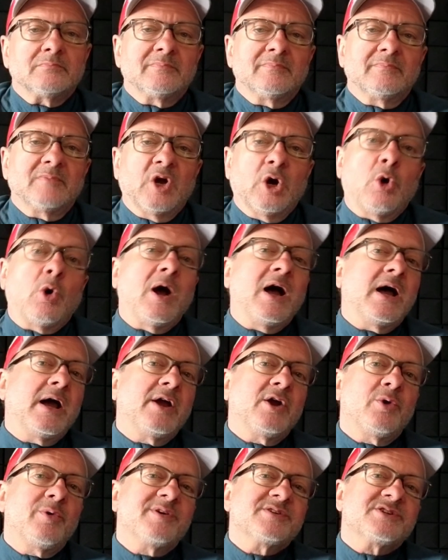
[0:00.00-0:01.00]

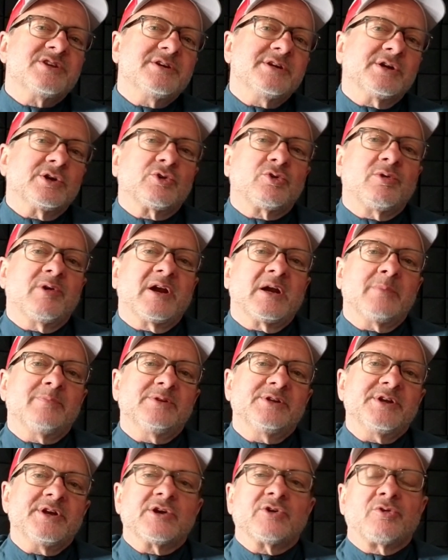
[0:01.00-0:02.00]
Ohio is an
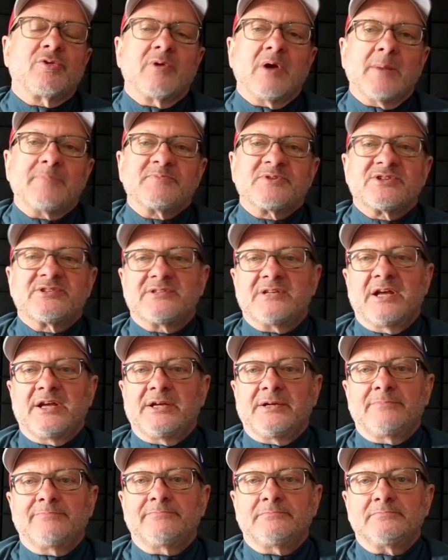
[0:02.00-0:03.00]
incredibly corrupt
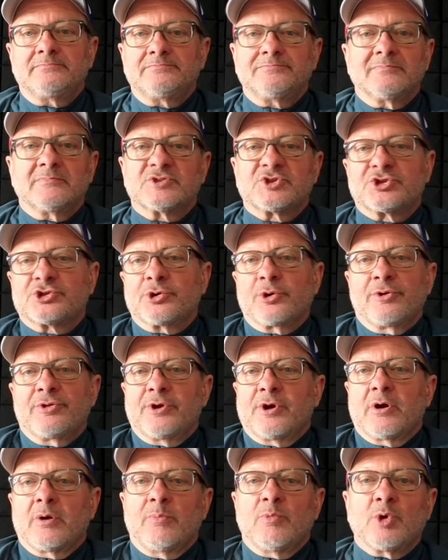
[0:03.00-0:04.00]
state. Sure,
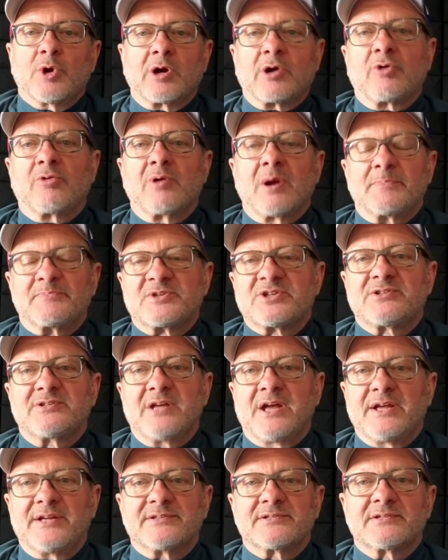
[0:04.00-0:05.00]
there are more corrupt
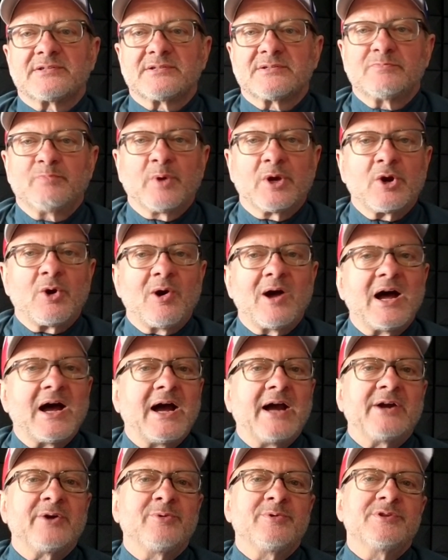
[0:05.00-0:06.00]
states, but
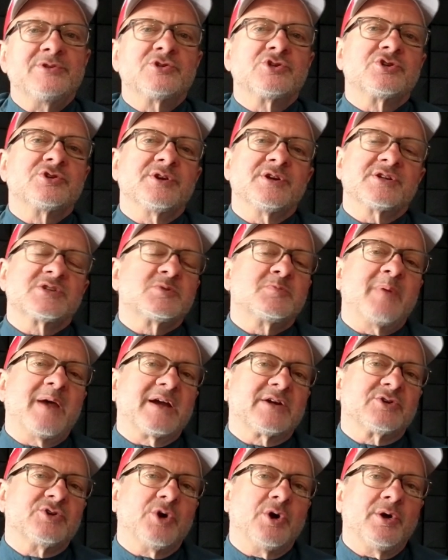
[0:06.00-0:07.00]
Ohioans should
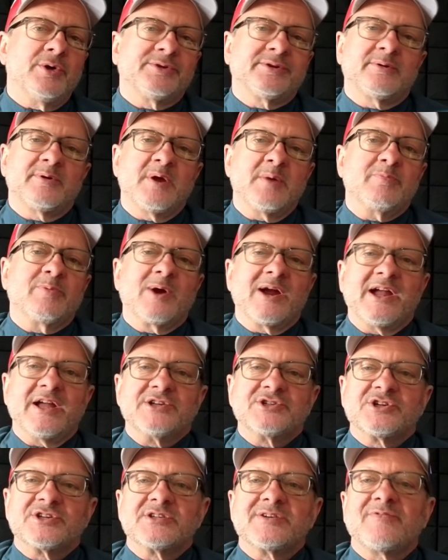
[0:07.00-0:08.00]
expect all three
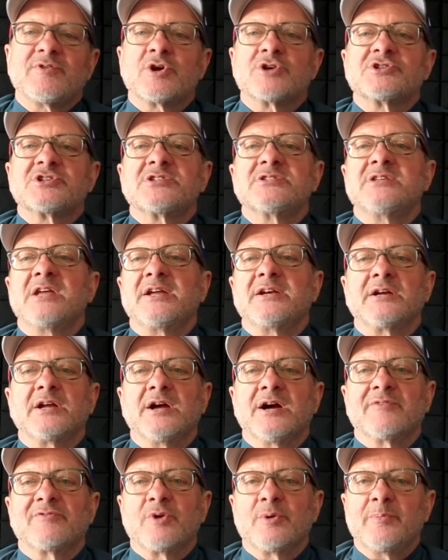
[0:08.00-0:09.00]
branches of our state
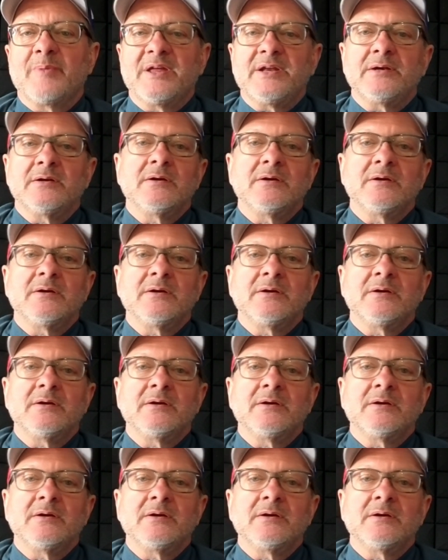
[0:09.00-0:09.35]
government